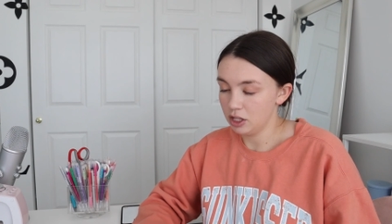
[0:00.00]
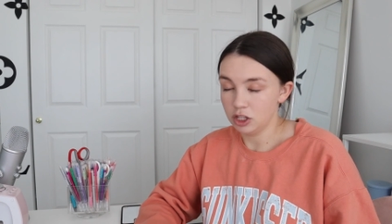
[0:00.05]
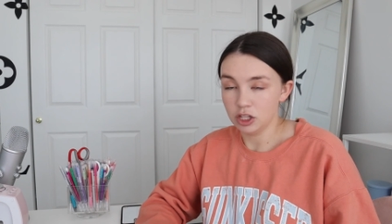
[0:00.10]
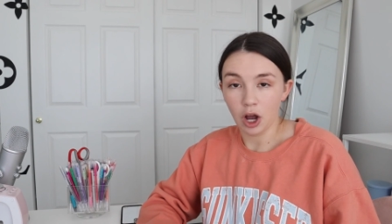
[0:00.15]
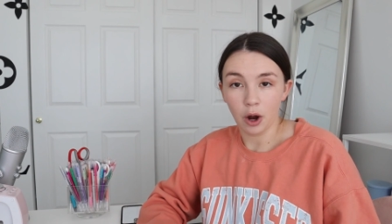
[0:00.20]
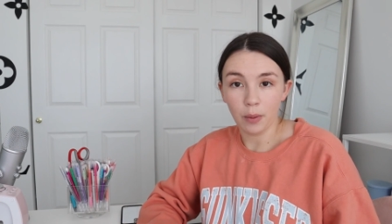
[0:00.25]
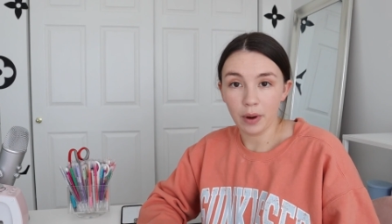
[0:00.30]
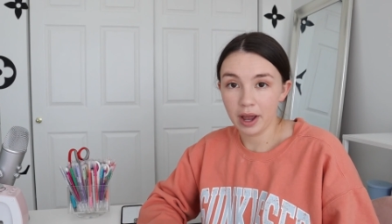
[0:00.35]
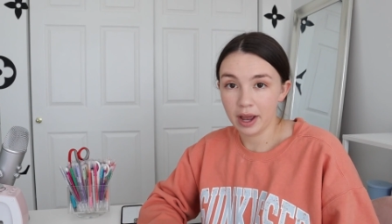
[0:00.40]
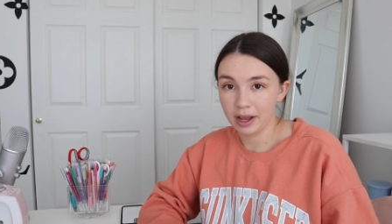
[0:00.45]

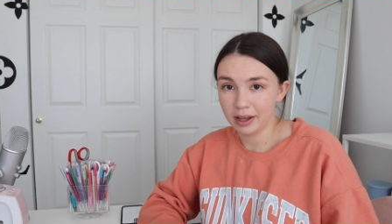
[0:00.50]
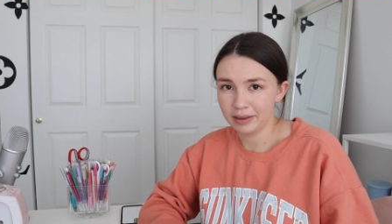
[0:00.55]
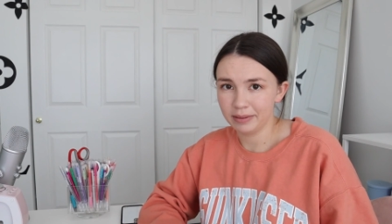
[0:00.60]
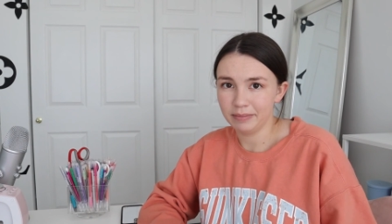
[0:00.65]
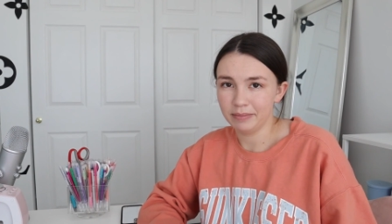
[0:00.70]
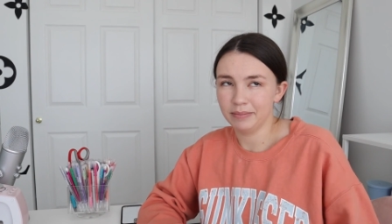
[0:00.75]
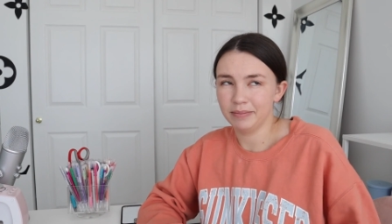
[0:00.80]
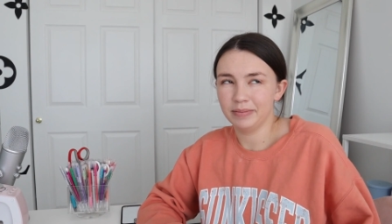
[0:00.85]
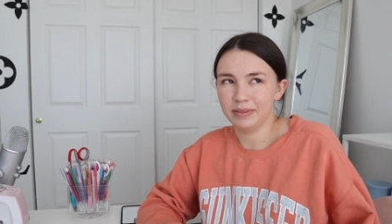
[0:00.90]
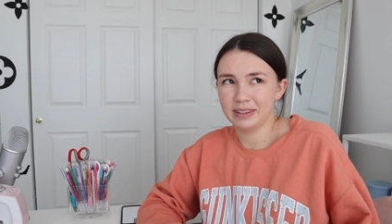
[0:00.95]
no,
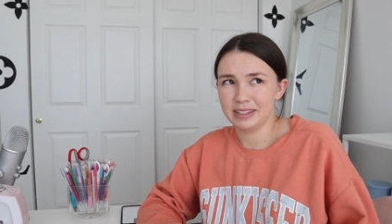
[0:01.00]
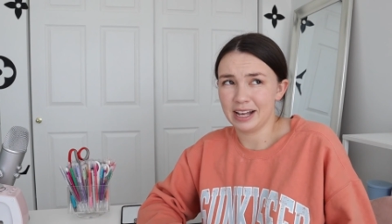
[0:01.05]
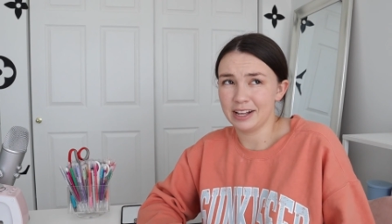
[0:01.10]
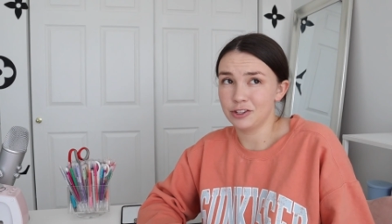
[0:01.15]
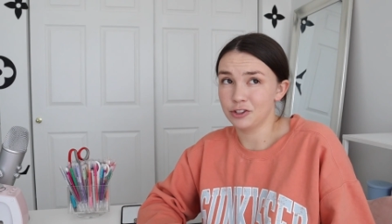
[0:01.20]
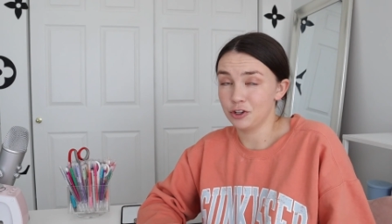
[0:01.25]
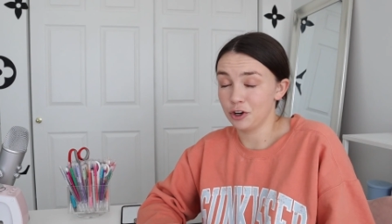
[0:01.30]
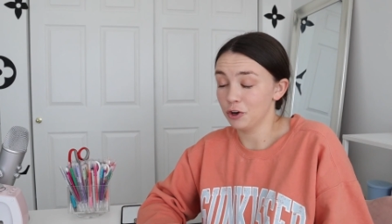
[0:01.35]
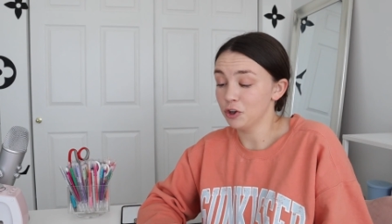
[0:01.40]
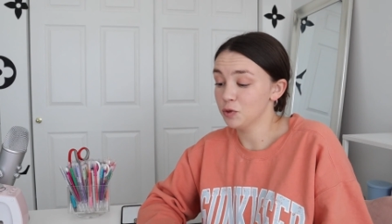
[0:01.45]

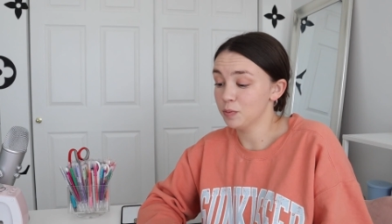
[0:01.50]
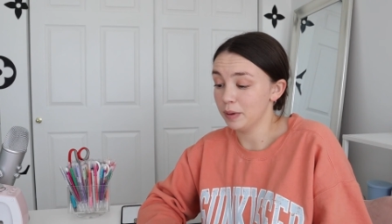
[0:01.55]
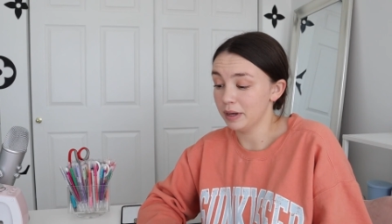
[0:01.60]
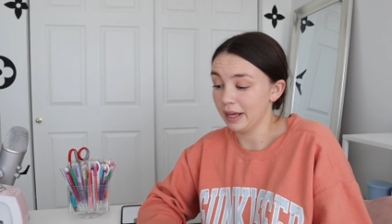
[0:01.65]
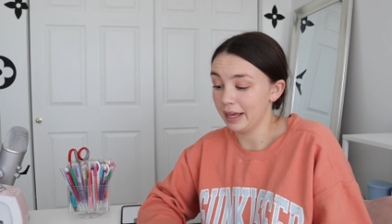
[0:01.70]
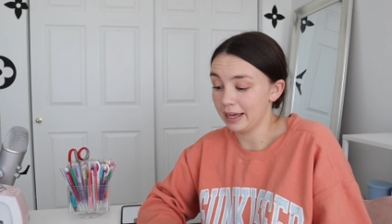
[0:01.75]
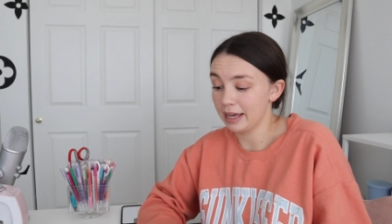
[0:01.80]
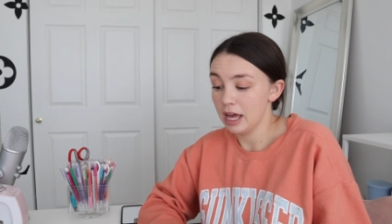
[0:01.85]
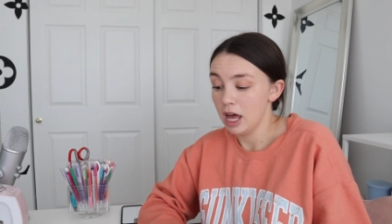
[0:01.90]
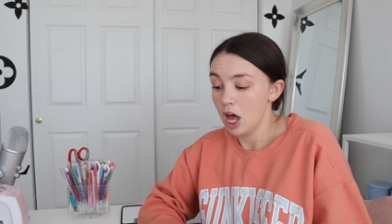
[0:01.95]
sounds gross, but
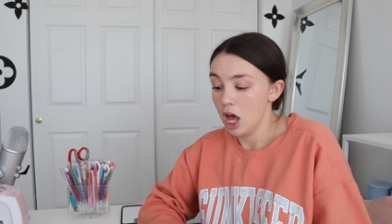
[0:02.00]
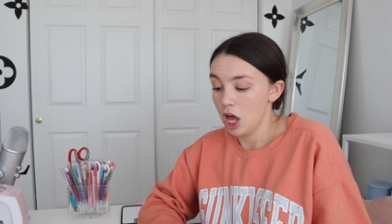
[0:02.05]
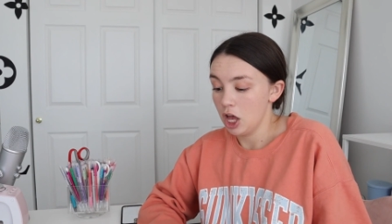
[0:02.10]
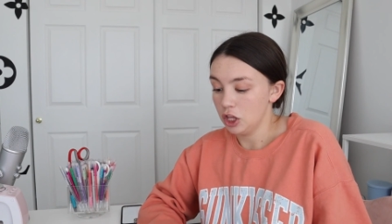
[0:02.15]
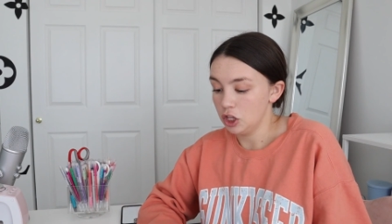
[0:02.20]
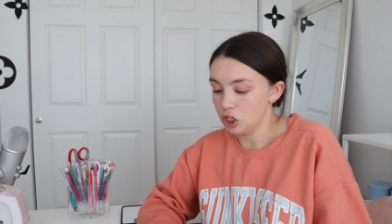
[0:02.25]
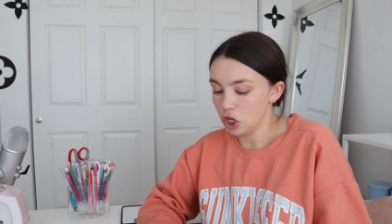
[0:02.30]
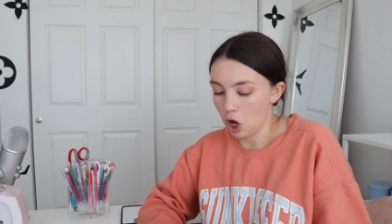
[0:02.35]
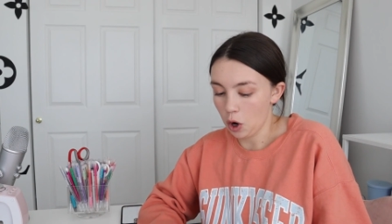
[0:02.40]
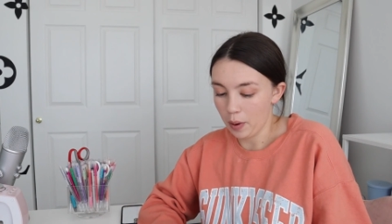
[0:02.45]
like
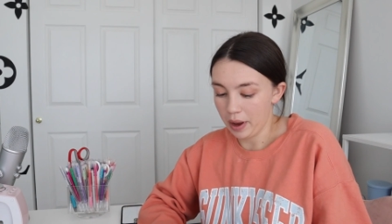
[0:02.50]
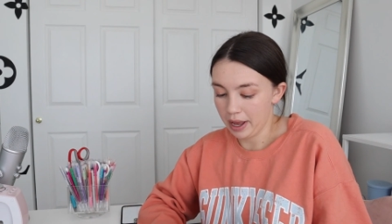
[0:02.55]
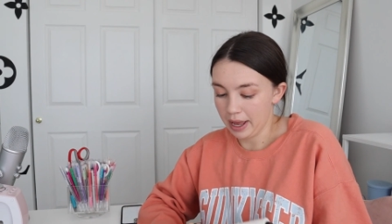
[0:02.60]
no